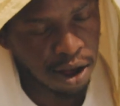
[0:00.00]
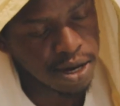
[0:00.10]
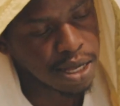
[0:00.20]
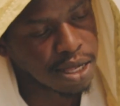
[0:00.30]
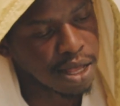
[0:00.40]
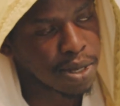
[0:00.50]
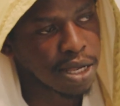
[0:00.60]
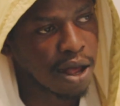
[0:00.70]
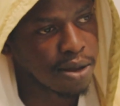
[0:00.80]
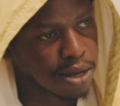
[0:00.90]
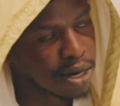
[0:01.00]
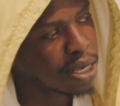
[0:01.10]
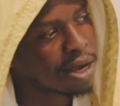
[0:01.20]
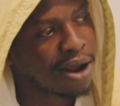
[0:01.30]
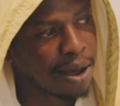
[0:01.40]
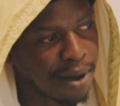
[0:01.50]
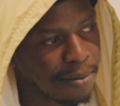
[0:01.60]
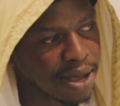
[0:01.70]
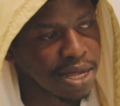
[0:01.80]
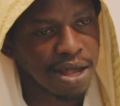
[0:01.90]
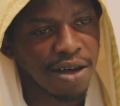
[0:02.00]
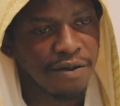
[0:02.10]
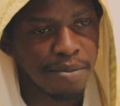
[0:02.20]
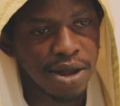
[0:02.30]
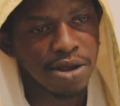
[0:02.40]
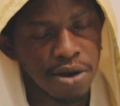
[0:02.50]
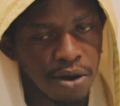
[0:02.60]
artists themselves, not necessarily about myself, but